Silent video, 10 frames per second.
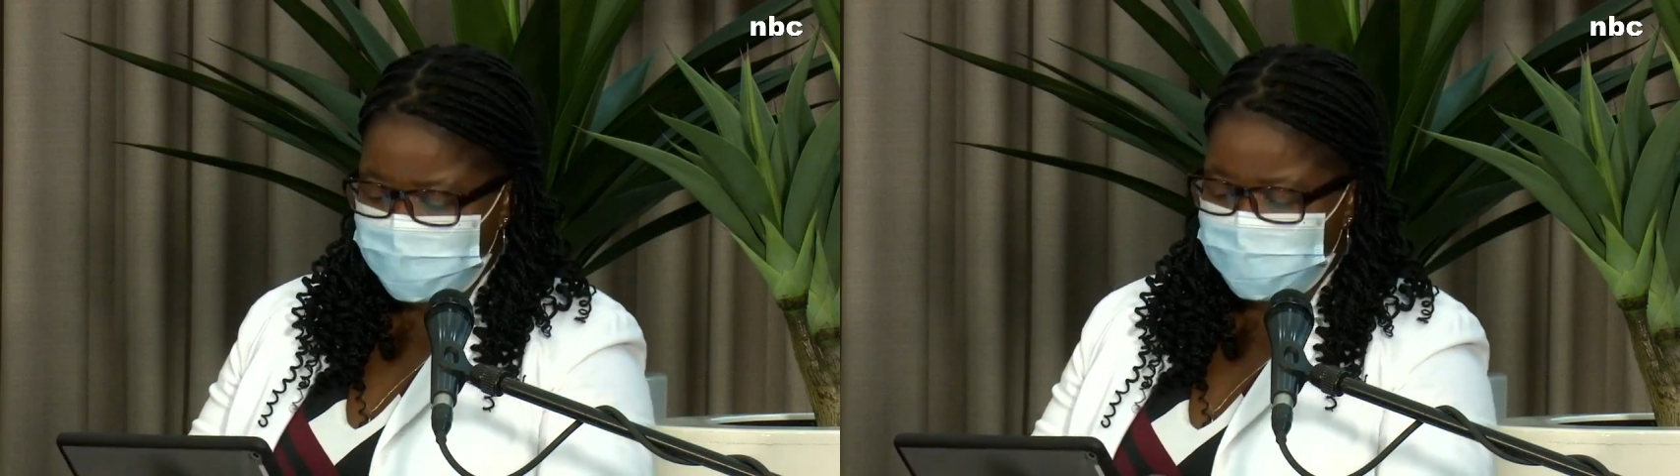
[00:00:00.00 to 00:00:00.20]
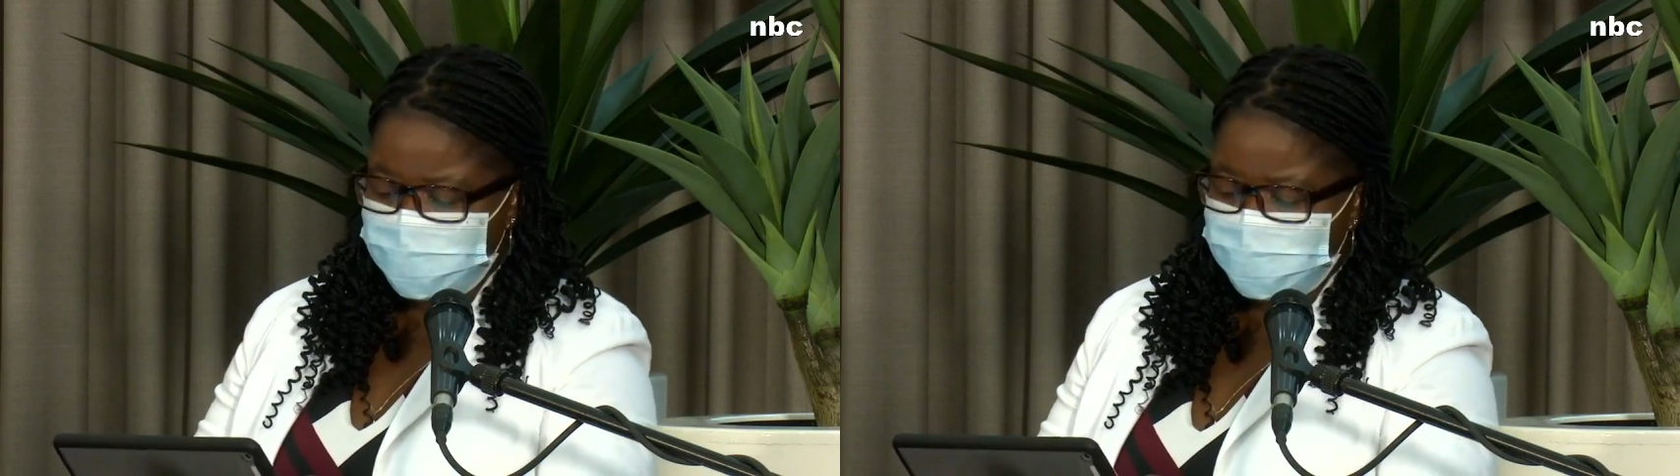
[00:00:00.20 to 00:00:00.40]

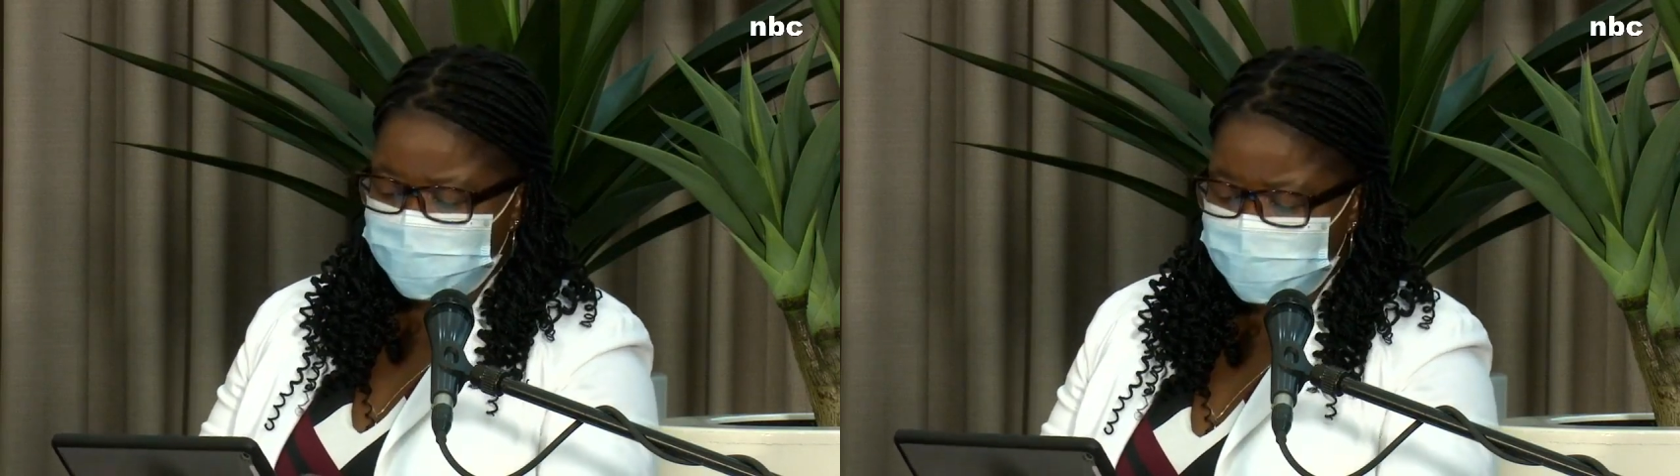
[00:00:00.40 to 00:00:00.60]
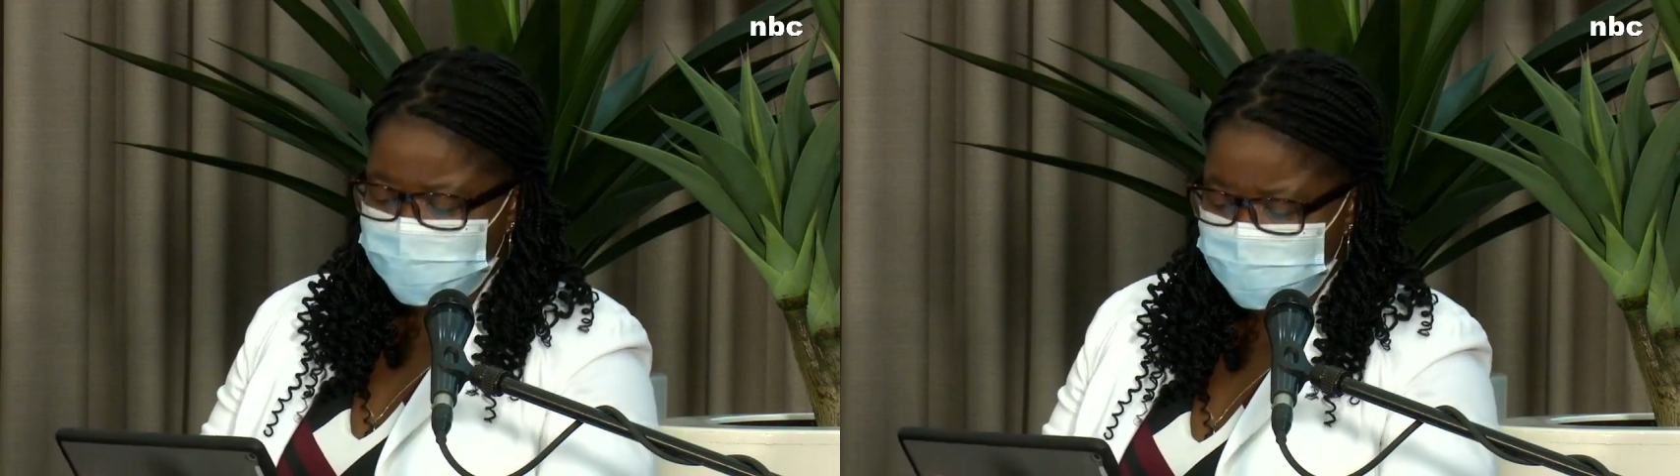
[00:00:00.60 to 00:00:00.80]
the
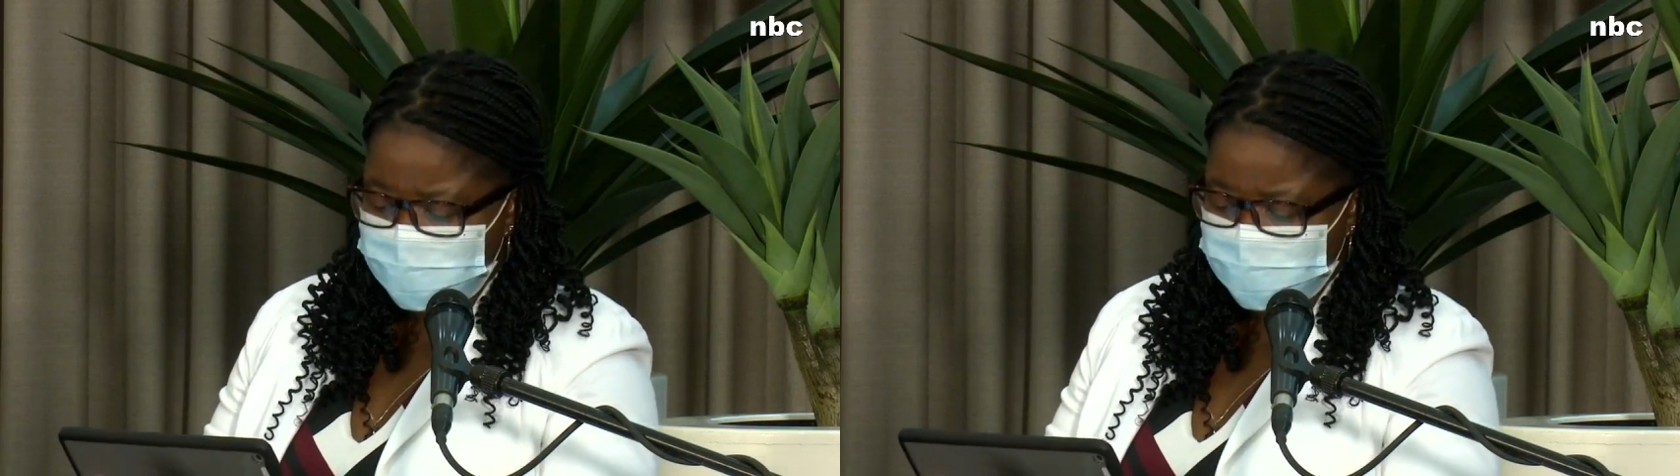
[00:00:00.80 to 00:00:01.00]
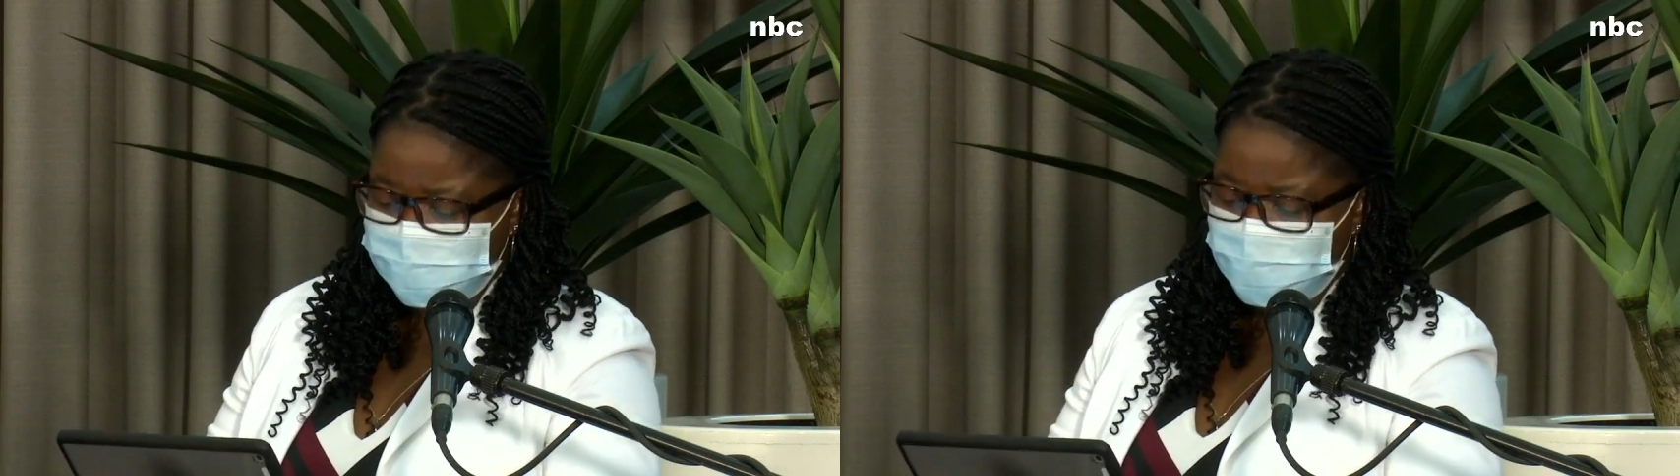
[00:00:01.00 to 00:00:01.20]
executive